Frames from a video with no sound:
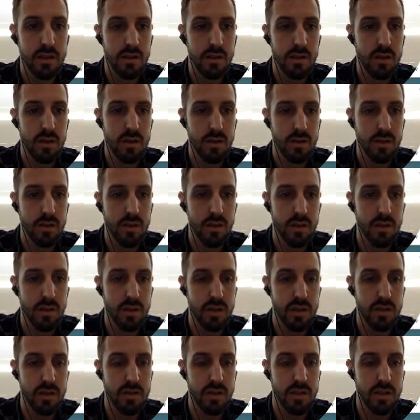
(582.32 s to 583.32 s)
those are the only
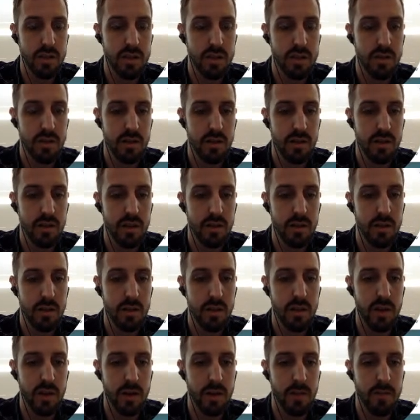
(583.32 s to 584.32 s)
two links that are available
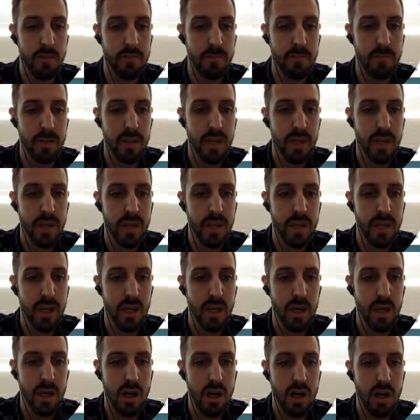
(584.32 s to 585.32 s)
there.
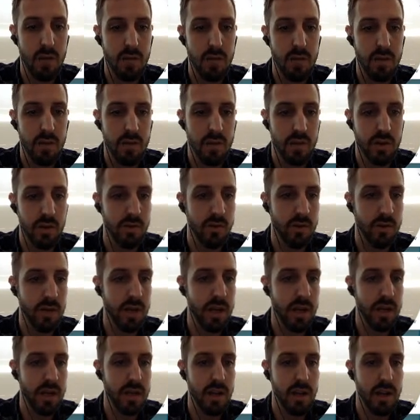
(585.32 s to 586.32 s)
You could
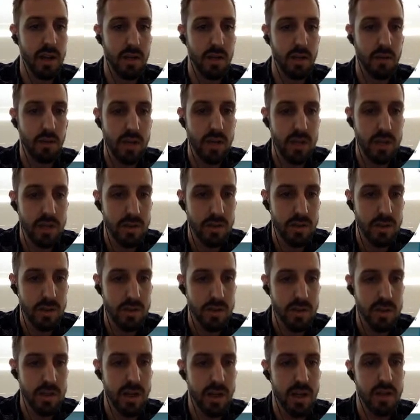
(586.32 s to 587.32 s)
create a
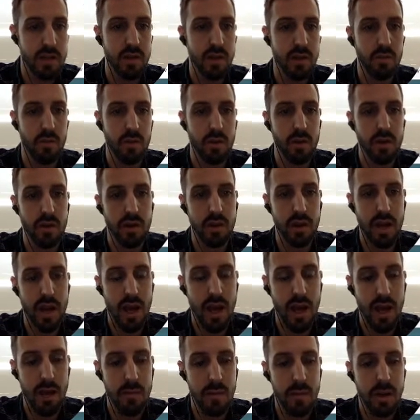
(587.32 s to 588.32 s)
research section where you could
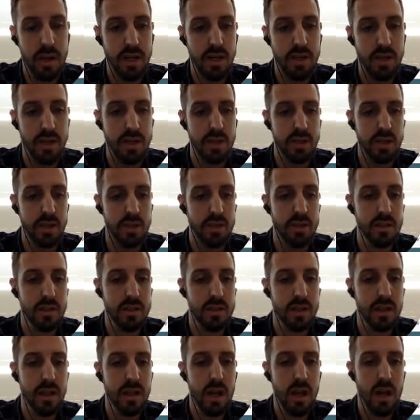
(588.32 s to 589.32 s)
add
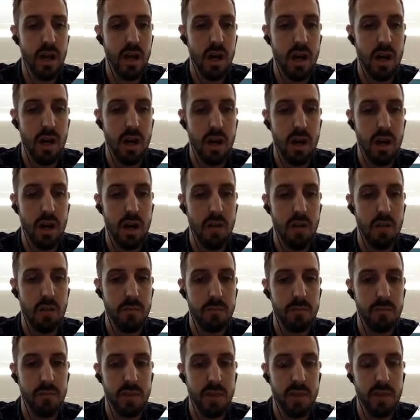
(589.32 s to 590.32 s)
pages,
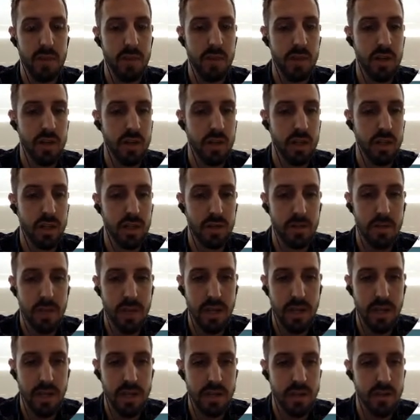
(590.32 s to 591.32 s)
you could have unlinked
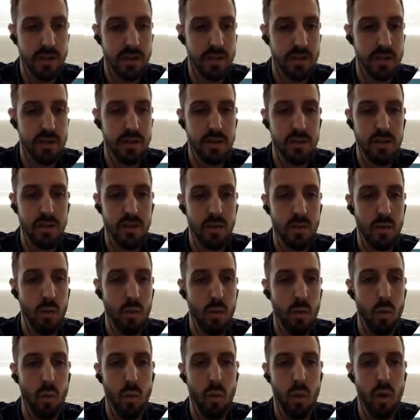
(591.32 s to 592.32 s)
pages,
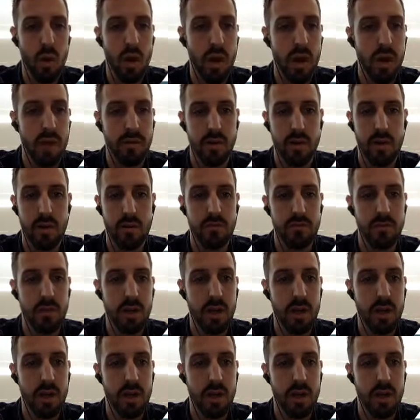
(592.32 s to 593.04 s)
whatever